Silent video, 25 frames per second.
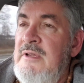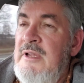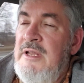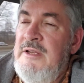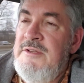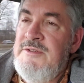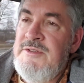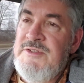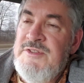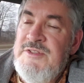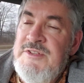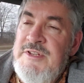
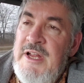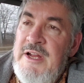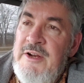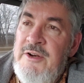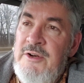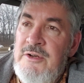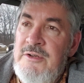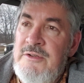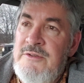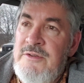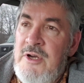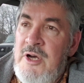It's a
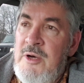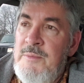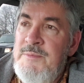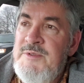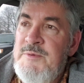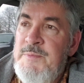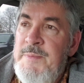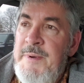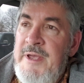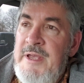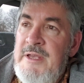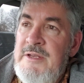standard tub
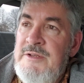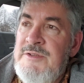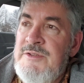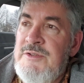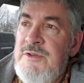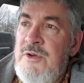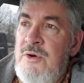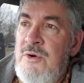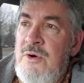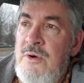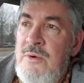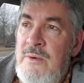space,
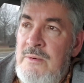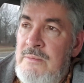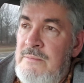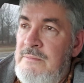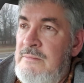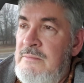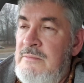so